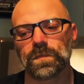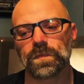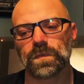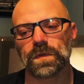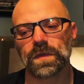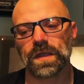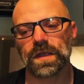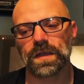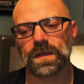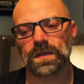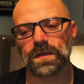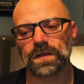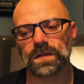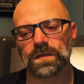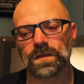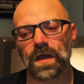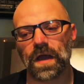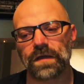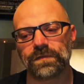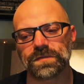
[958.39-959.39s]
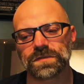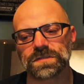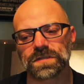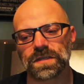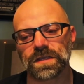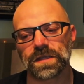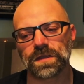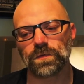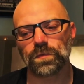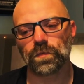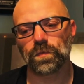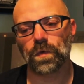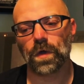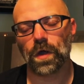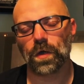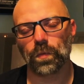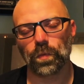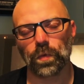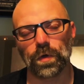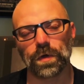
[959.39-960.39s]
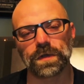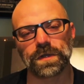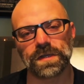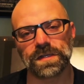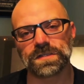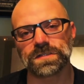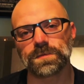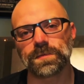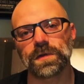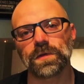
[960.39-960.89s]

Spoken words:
It obviously, our work needs to be